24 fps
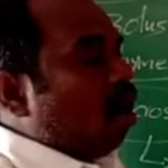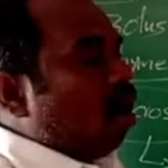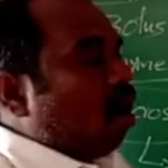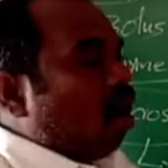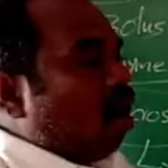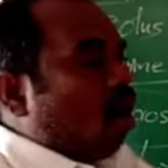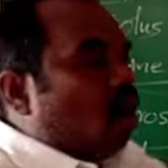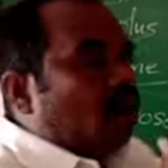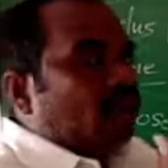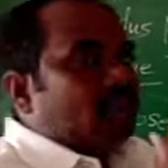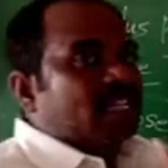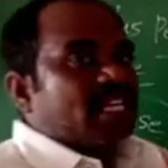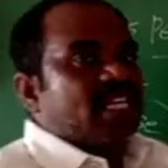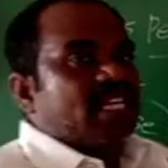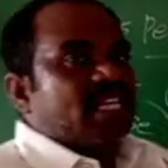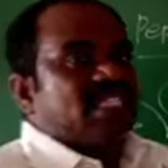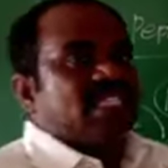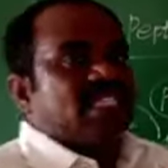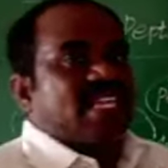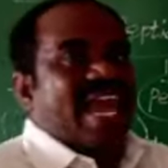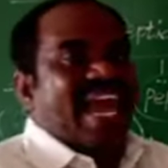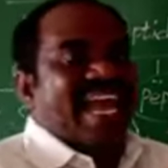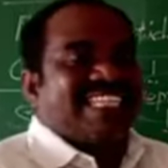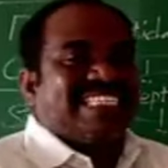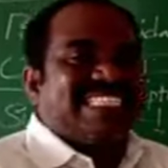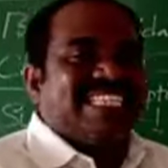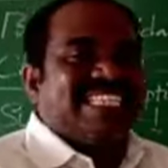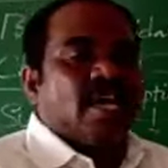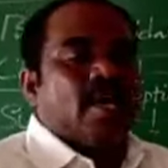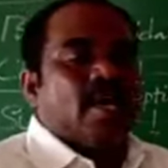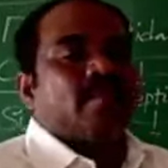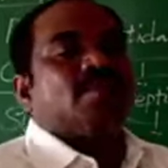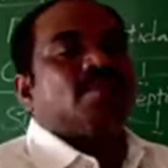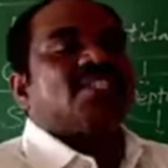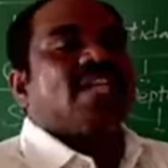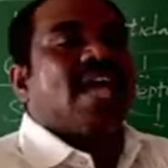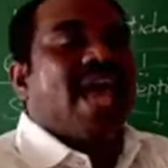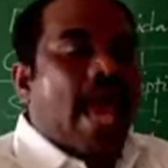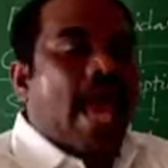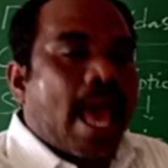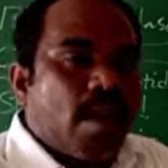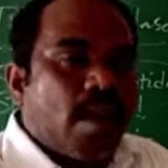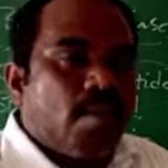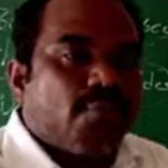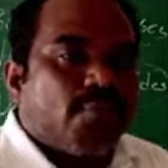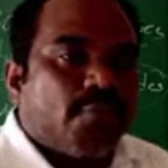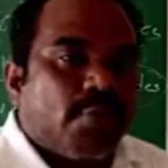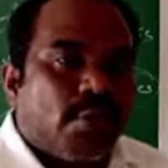All these enzymes
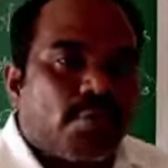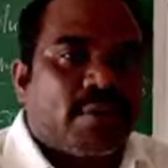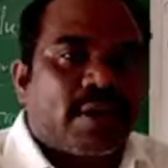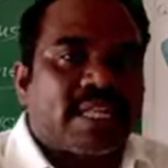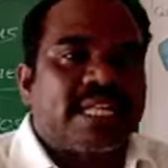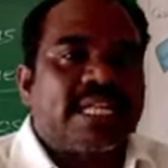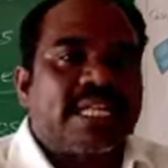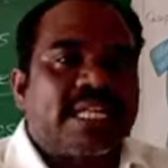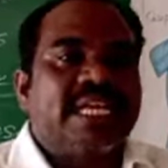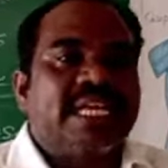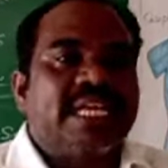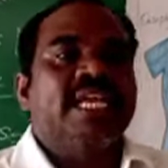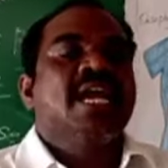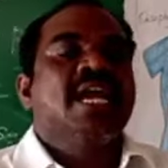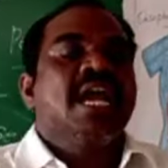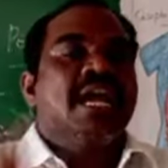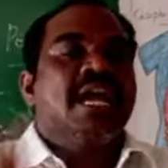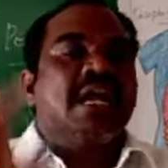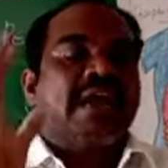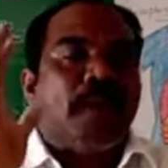helpful for the